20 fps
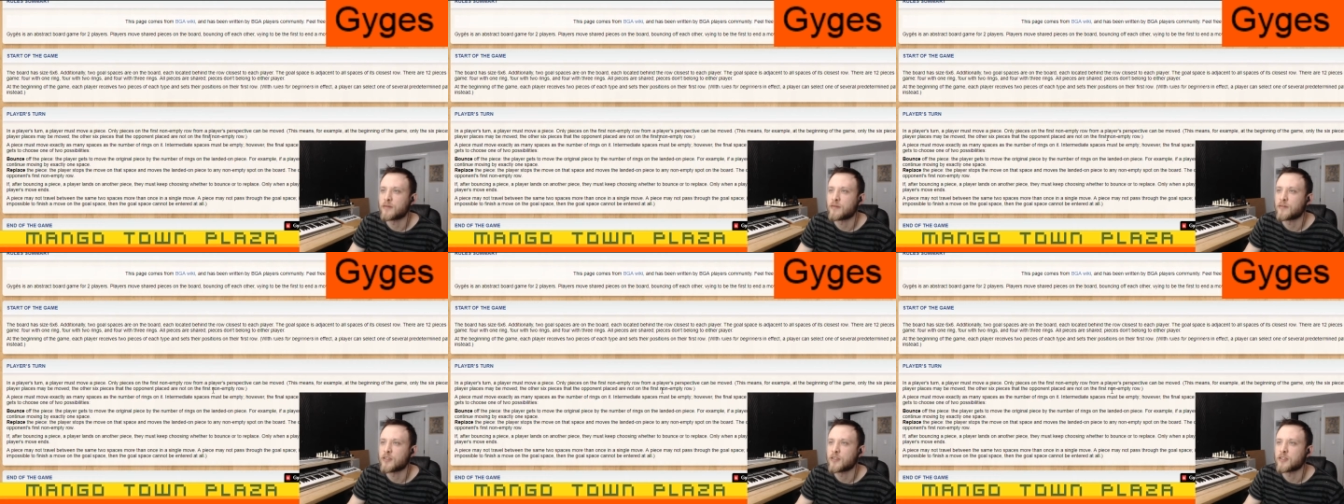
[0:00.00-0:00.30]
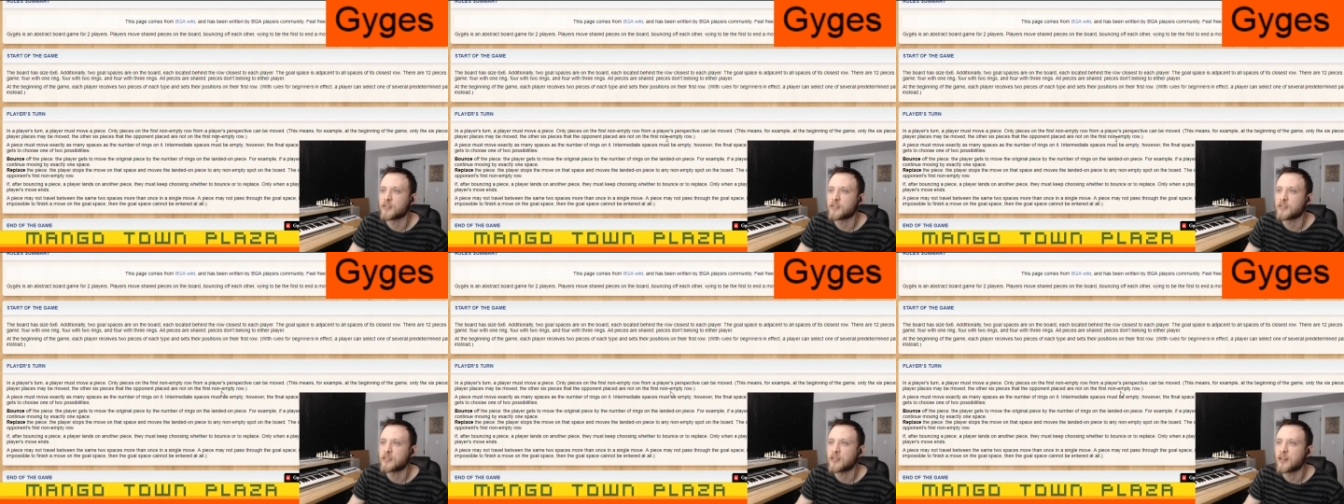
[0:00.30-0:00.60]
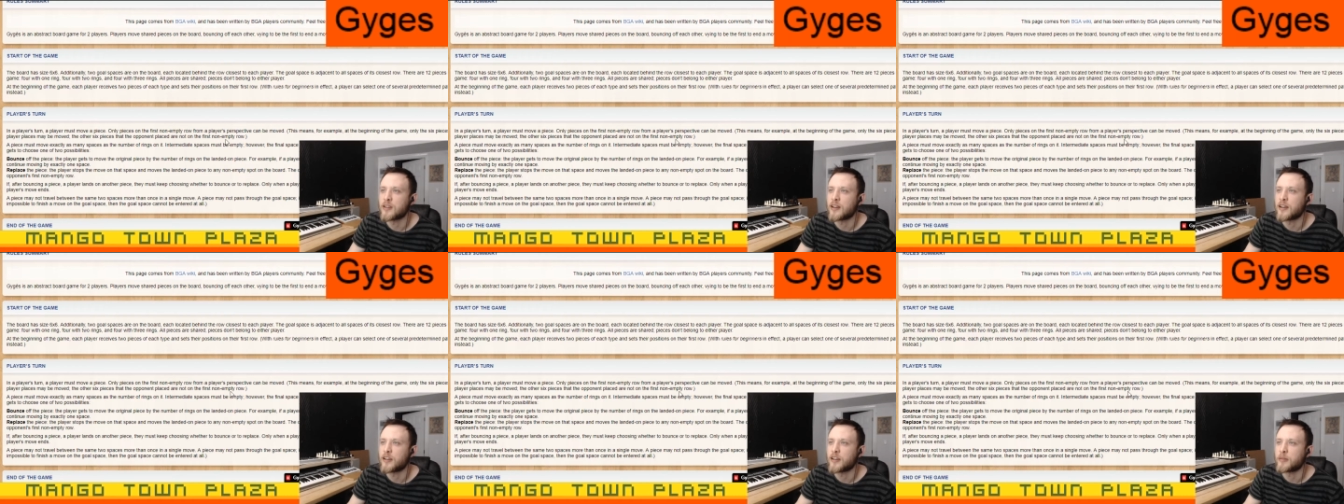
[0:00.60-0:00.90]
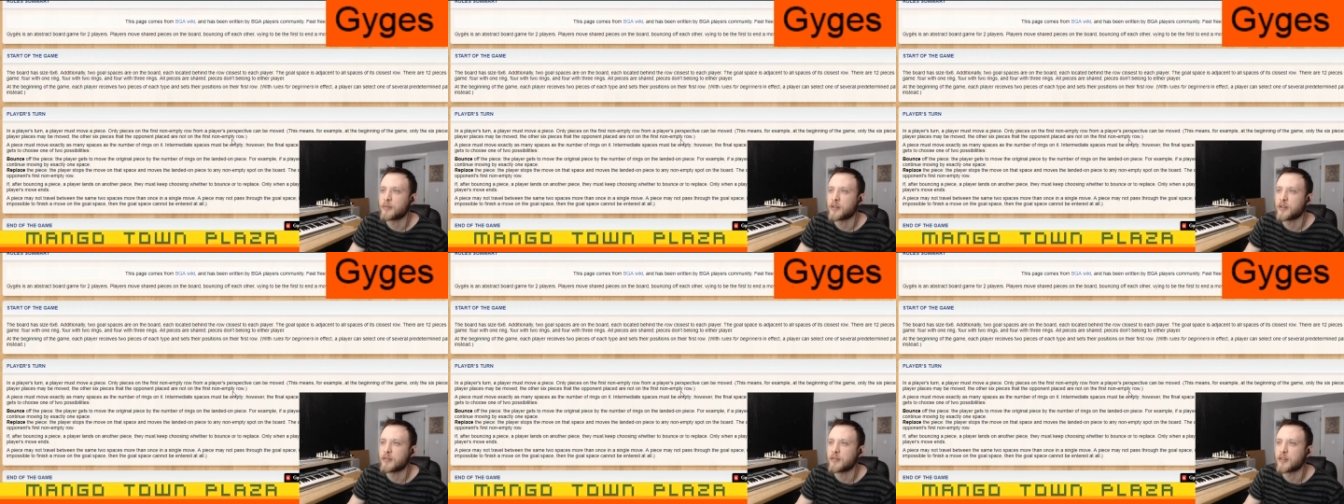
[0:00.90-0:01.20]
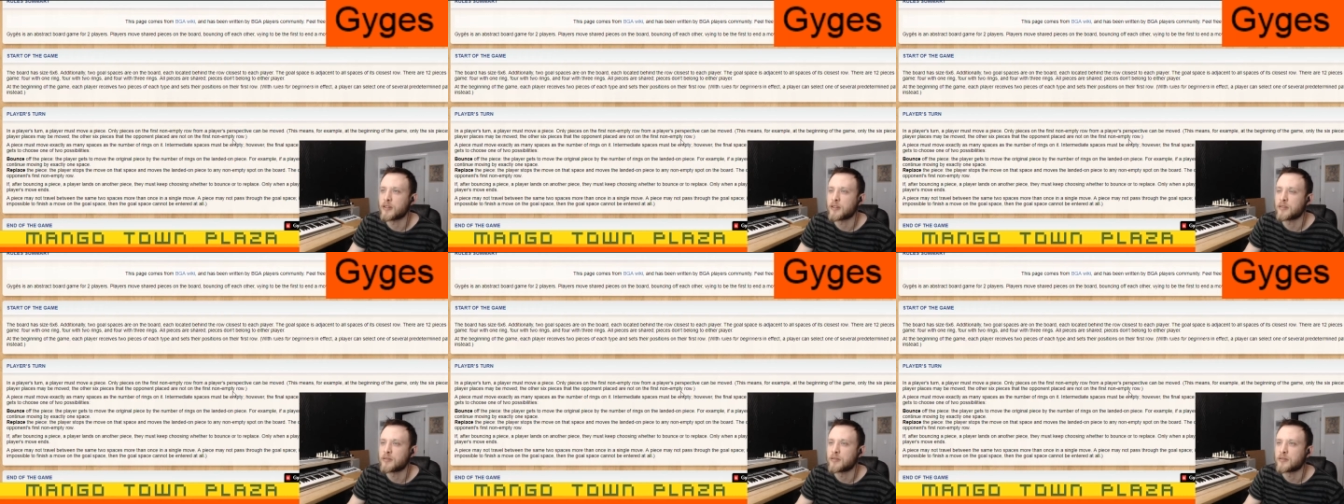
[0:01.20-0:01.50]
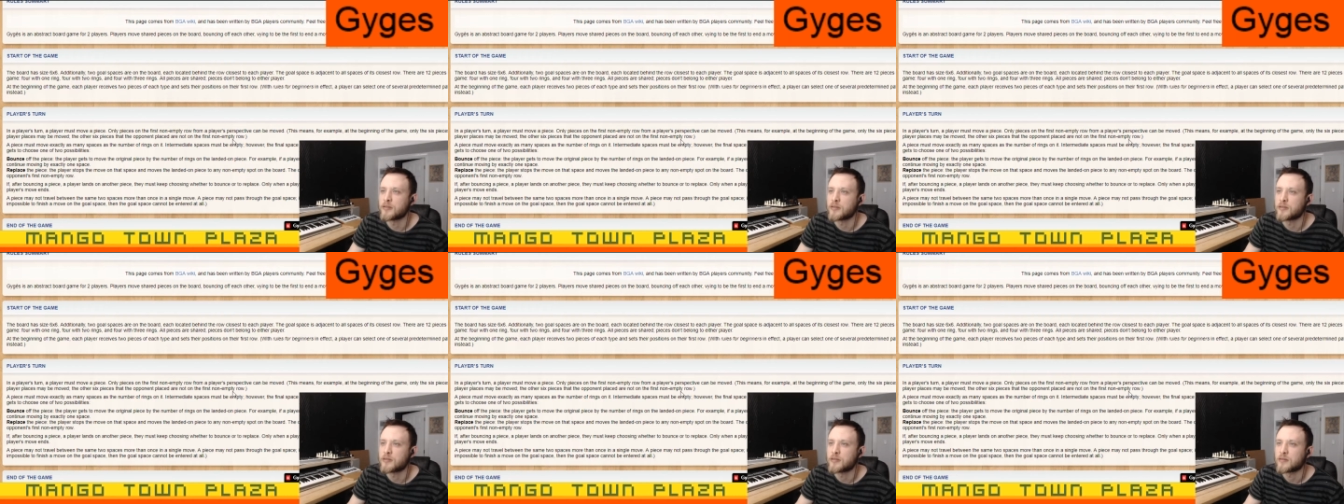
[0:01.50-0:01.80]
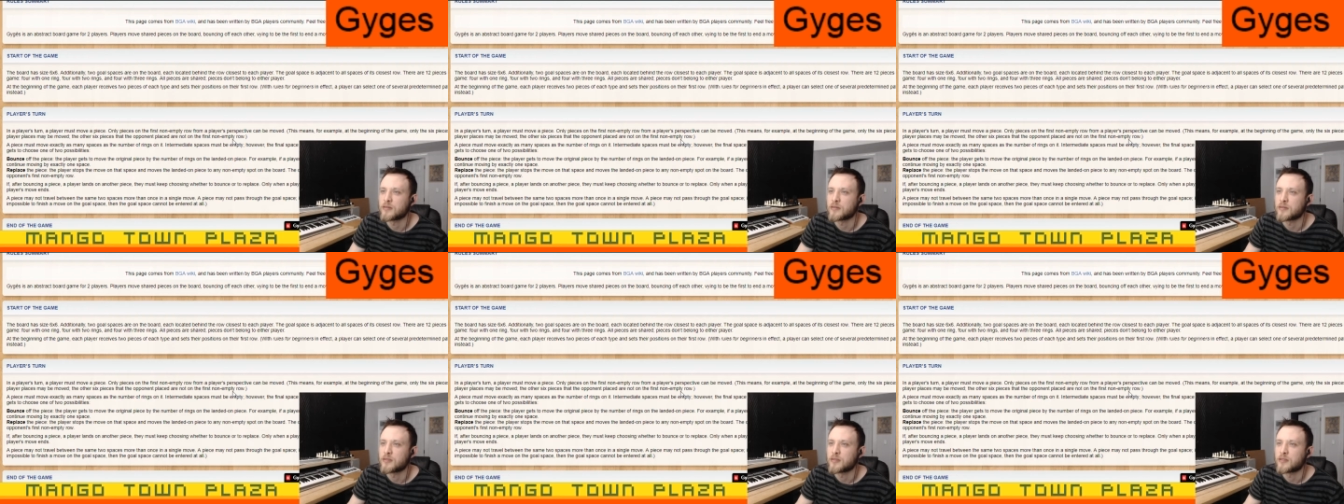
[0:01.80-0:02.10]
first non-empty row.
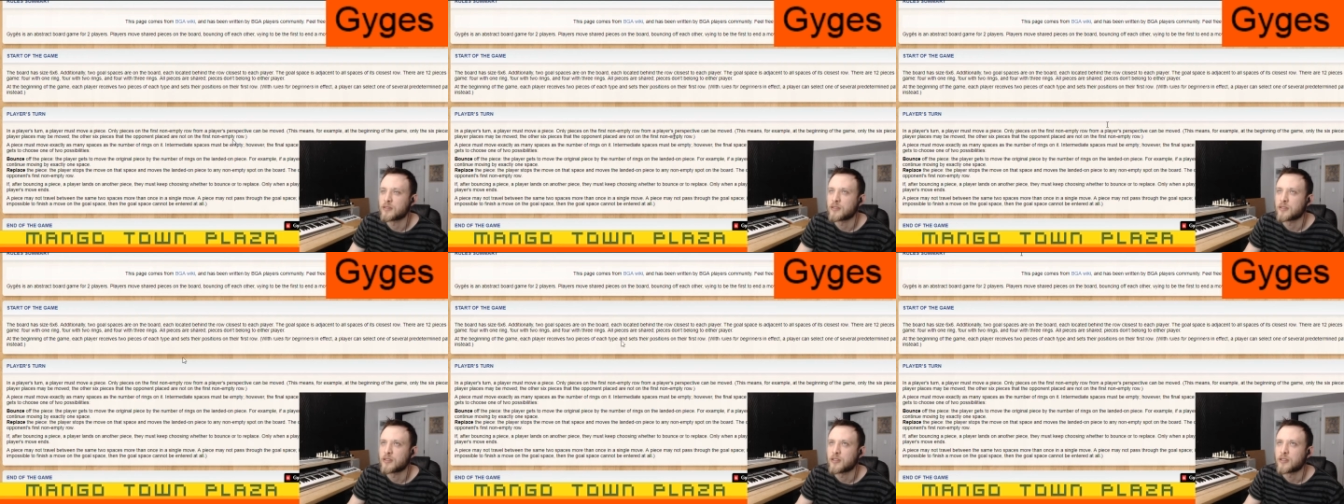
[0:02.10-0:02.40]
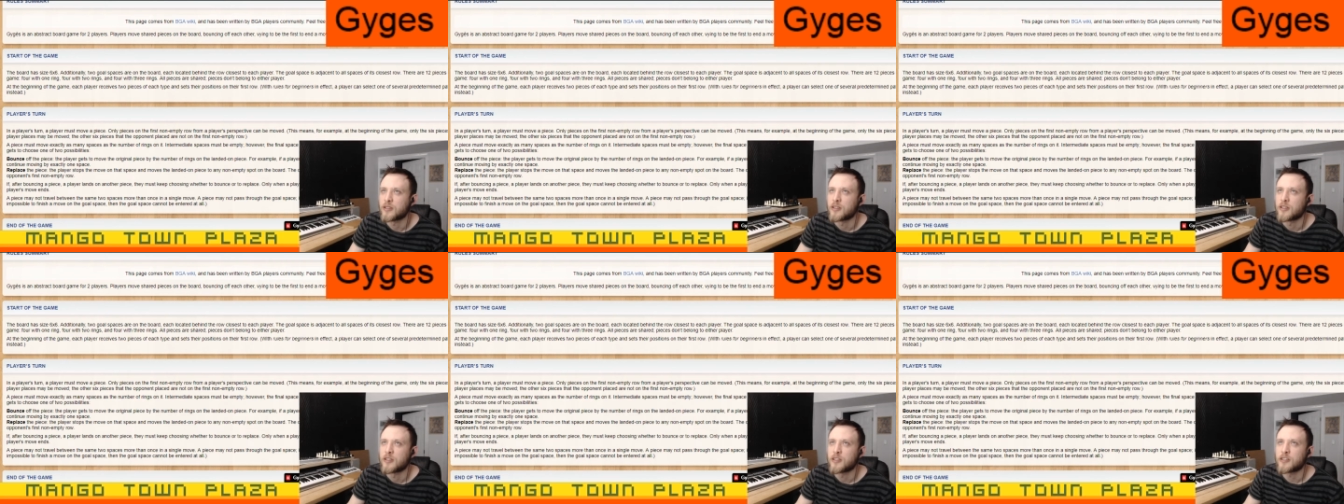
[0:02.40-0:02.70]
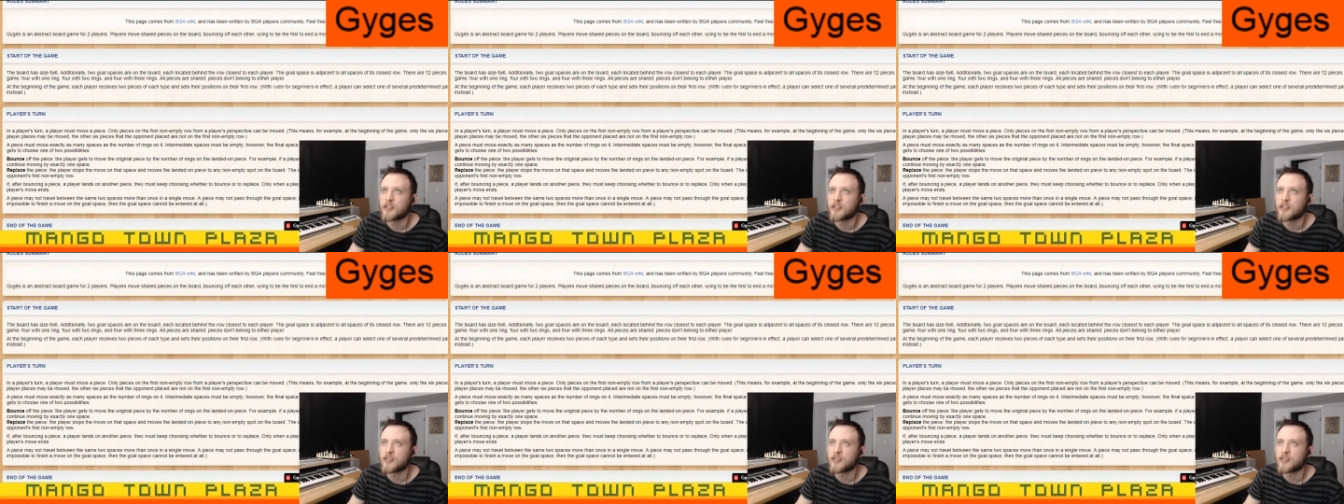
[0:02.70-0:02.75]
So,